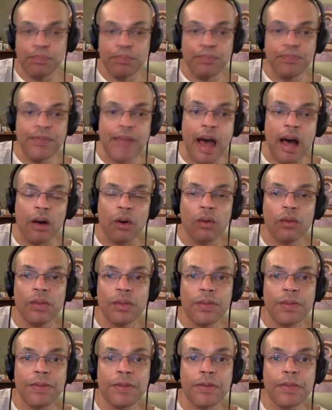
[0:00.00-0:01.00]
Now,
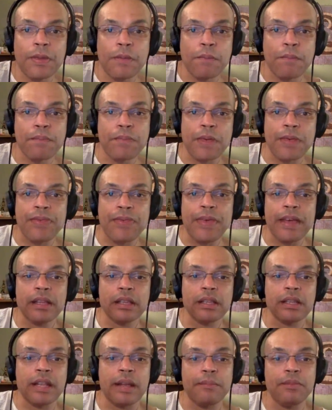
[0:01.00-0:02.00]
the
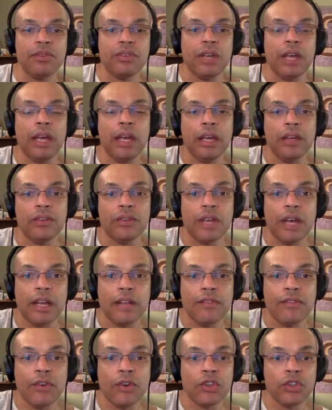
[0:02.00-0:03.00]
thing that I'm saying is
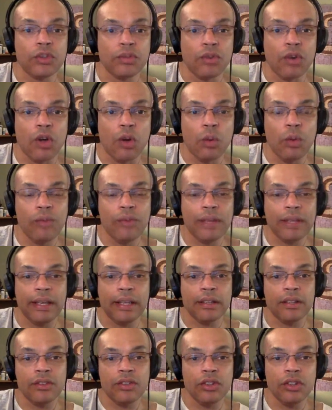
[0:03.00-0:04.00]
that, first of all, we've got to
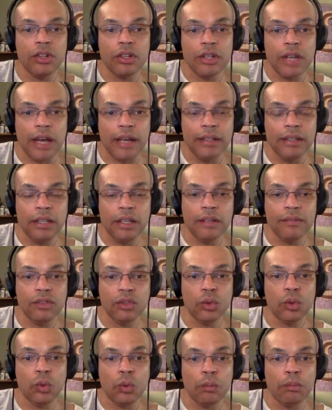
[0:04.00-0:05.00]
get into the idea of
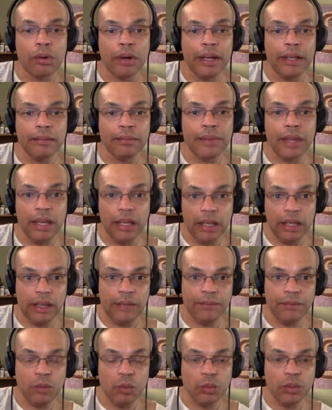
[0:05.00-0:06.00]
dual brain thinking.